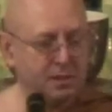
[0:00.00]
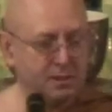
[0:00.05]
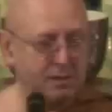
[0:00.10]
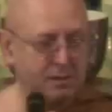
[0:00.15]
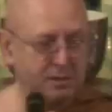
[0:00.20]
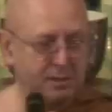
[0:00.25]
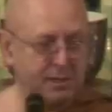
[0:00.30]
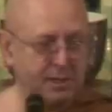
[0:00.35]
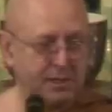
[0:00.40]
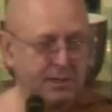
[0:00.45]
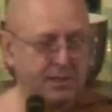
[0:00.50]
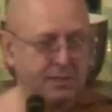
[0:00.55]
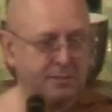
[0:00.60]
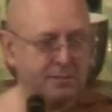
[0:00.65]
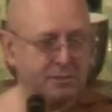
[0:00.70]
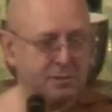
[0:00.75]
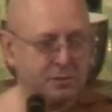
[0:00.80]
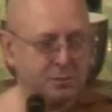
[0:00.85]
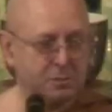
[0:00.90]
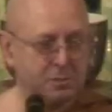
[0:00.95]
that
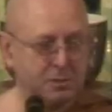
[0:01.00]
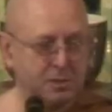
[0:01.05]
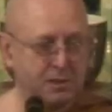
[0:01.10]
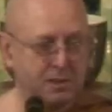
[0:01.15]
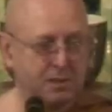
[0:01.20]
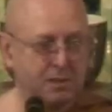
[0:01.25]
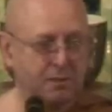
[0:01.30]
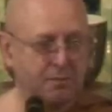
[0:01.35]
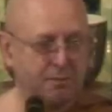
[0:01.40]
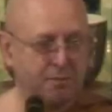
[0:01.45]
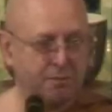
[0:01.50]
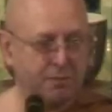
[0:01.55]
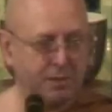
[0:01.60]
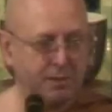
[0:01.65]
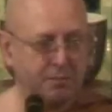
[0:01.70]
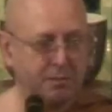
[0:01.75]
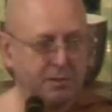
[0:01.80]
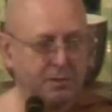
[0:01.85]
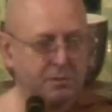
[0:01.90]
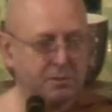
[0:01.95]
gives you a
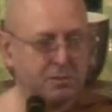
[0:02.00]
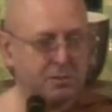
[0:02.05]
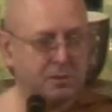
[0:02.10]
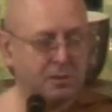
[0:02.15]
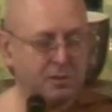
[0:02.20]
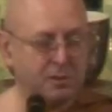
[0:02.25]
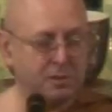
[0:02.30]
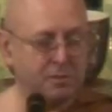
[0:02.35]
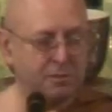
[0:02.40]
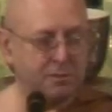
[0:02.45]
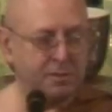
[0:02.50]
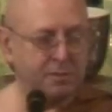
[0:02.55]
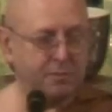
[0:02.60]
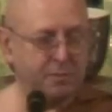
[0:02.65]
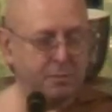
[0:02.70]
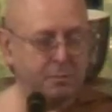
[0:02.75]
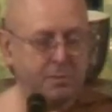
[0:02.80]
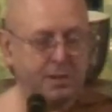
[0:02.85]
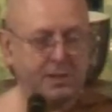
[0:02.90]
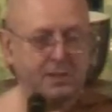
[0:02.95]
very good lot of
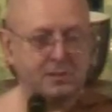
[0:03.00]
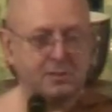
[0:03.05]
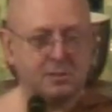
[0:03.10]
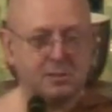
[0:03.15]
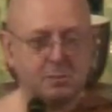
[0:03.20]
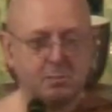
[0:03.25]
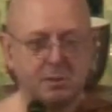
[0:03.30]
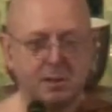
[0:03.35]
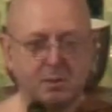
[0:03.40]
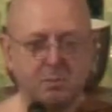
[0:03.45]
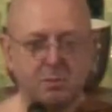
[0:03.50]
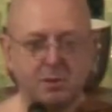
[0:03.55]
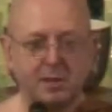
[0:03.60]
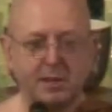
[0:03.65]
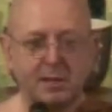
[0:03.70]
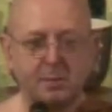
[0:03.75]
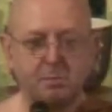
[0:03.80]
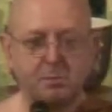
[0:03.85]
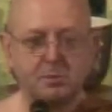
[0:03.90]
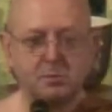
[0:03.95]
information about what
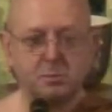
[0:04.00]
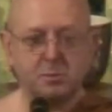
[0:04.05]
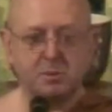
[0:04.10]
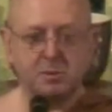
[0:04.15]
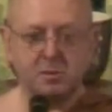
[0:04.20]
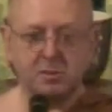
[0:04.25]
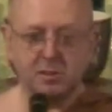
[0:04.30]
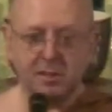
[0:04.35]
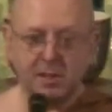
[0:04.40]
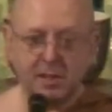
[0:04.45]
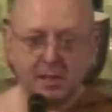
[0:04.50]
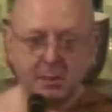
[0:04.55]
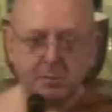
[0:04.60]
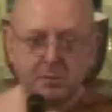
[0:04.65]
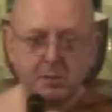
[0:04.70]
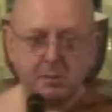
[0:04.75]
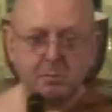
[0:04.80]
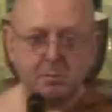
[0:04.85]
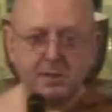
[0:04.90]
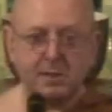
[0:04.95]
happens when you die, and I'm
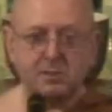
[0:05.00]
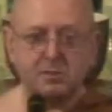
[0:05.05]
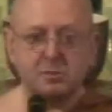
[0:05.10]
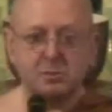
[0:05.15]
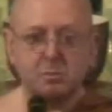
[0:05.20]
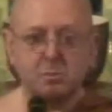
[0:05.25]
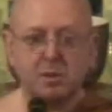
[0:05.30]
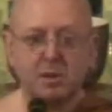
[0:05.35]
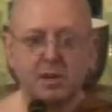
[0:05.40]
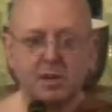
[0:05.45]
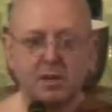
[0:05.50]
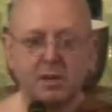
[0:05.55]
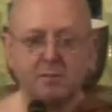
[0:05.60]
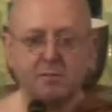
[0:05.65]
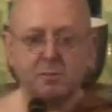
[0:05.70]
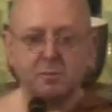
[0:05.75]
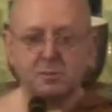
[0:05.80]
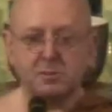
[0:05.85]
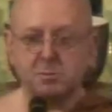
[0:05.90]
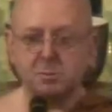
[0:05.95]
going to mention why
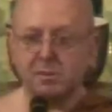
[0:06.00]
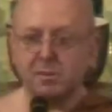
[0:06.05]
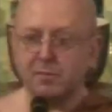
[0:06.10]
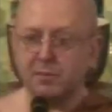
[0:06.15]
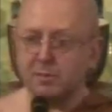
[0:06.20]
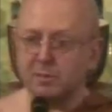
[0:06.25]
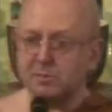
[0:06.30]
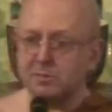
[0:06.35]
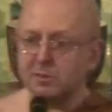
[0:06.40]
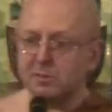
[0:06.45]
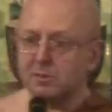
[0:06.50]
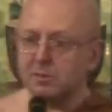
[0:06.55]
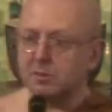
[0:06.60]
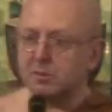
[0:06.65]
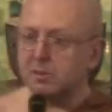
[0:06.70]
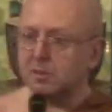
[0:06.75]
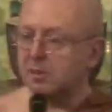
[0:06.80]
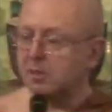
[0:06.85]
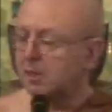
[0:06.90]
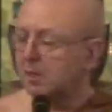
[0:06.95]
afterwards. But you've also
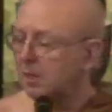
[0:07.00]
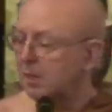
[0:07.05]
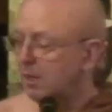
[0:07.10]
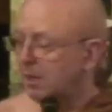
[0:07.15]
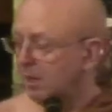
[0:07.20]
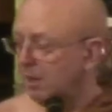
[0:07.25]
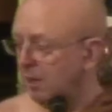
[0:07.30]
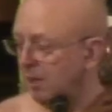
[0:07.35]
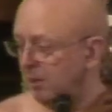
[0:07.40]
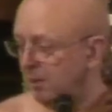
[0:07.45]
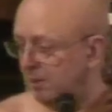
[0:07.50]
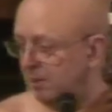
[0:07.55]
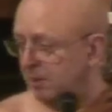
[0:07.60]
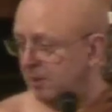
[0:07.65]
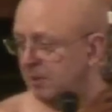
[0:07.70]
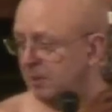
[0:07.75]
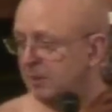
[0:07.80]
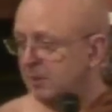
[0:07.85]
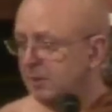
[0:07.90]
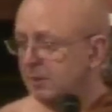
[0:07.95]
got
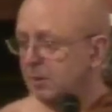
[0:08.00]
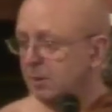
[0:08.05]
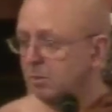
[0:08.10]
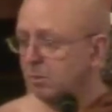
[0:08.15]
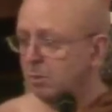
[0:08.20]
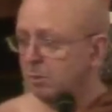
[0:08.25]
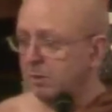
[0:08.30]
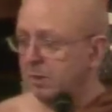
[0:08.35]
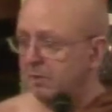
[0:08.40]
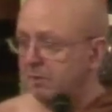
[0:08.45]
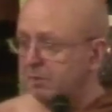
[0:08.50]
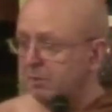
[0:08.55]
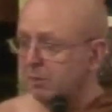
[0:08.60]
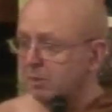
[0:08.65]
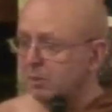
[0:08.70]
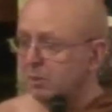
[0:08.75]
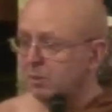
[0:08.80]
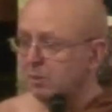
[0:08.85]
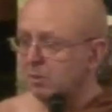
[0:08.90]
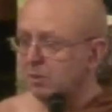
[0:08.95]
what we even
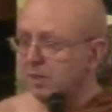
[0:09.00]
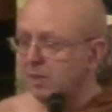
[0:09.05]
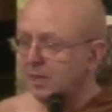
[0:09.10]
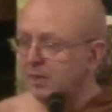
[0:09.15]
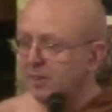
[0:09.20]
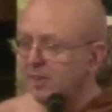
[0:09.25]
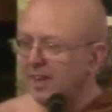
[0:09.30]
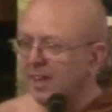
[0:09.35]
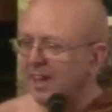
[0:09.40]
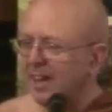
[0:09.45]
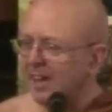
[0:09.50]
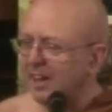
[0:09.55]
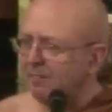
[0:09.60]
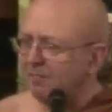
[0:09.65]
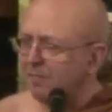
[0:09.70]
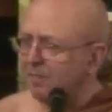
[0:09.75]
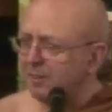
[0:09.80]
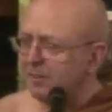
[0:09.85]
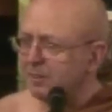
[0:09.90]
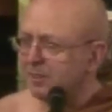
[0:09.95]
call like the
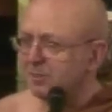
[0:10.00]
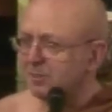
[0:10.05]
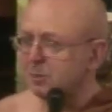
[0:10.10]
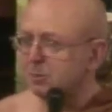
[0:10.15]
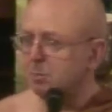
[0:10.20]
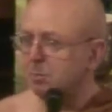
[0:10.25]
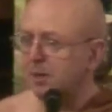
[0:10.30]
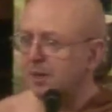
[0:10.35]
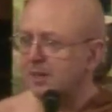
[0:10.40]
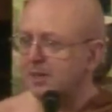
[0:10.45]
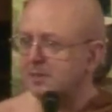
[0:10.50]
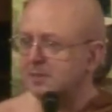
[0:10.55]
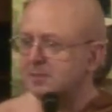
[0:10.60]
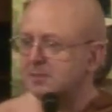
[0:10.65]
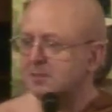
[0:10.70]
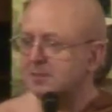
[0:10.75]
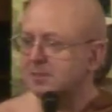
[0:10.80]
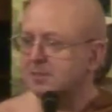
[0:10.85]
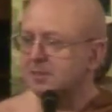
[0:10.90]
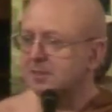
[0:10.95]

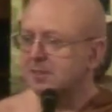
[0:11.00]
evidence-based